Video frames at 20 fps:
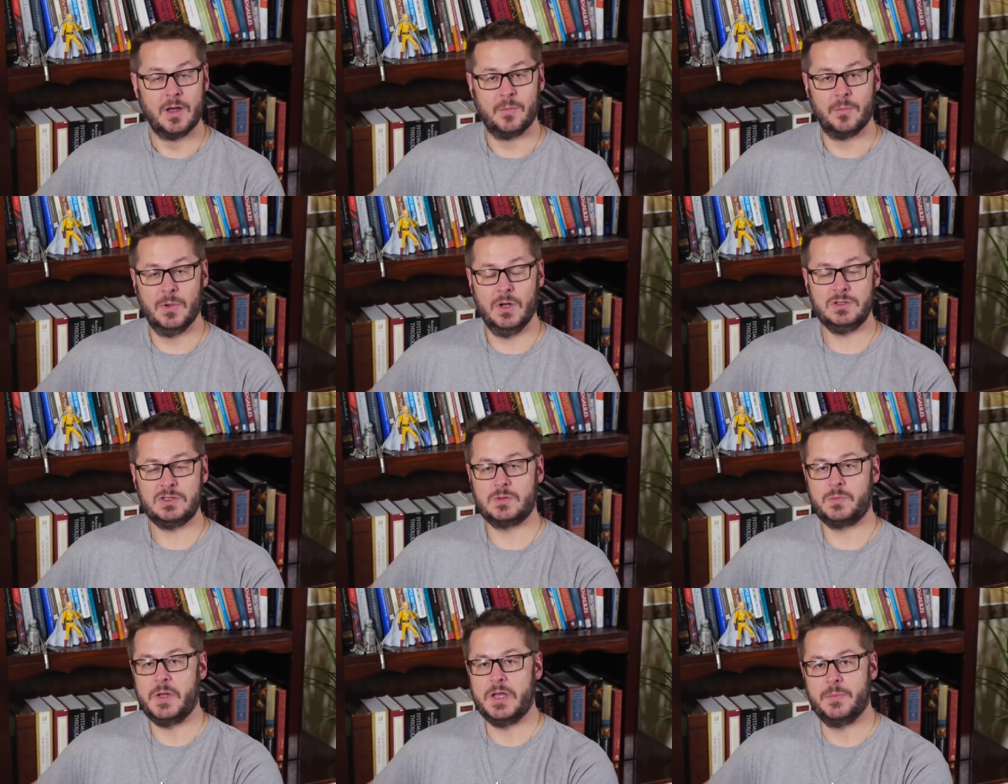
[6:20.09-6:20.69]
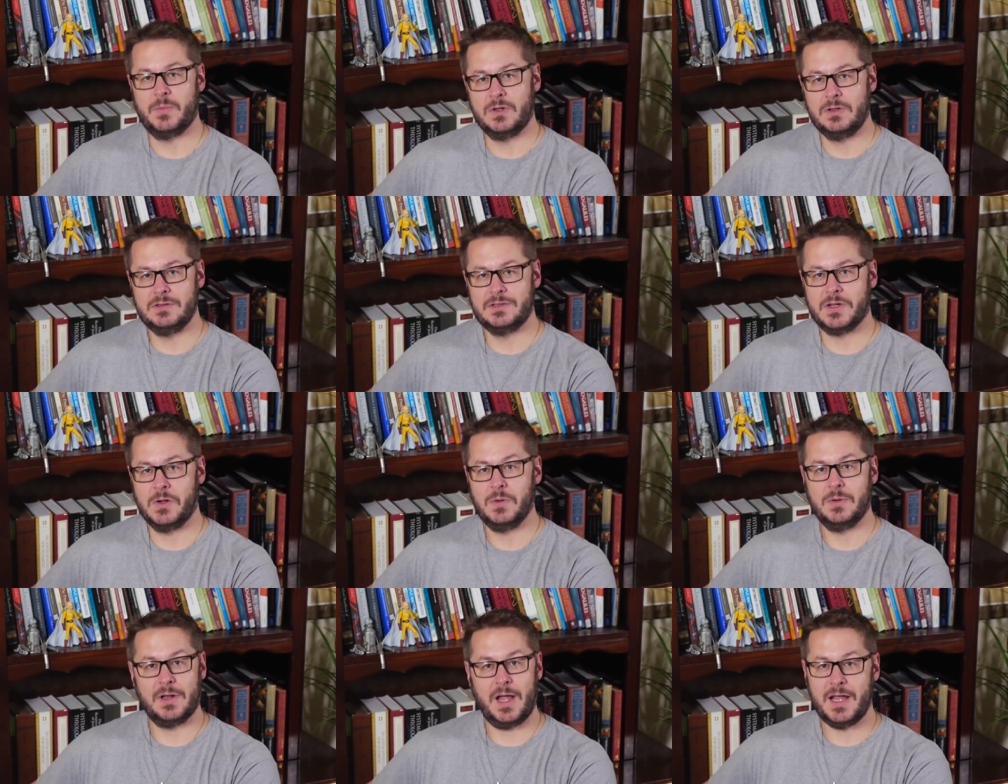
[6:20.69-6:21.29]
Most people
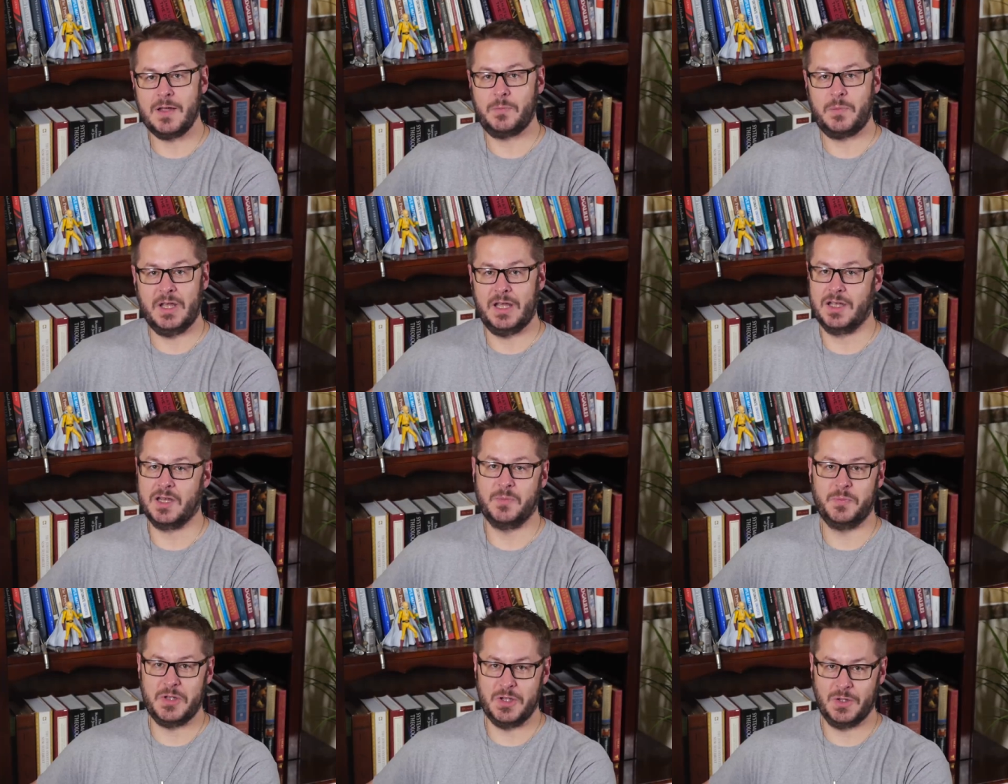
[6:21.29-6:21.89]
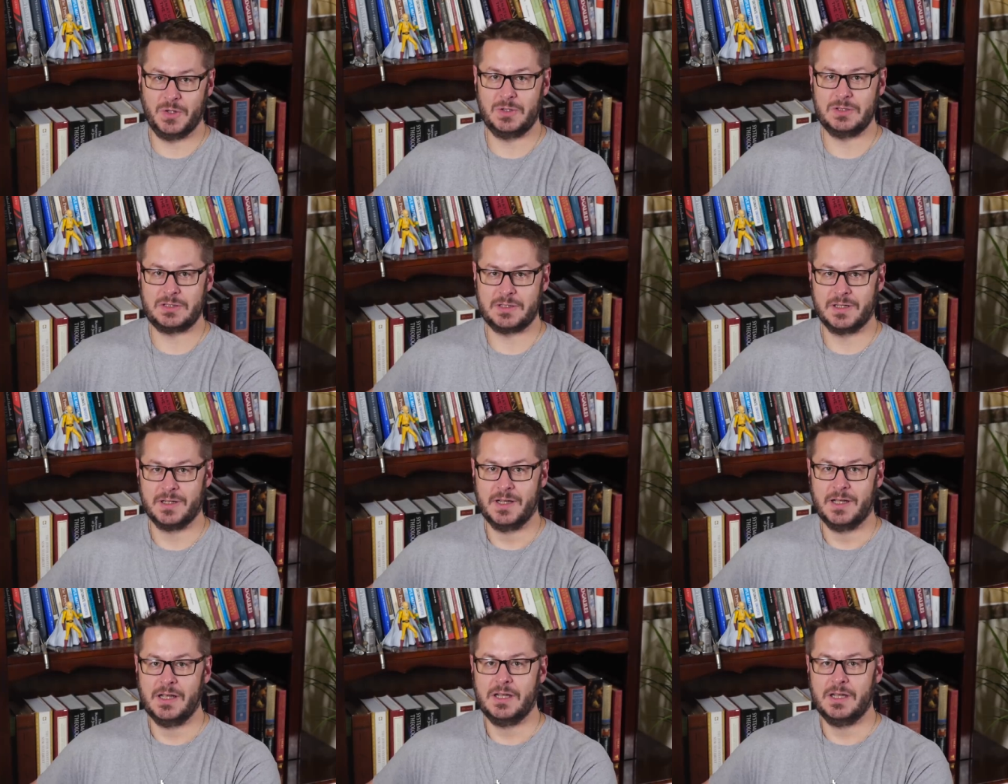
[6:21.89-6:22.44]
don't like being abused,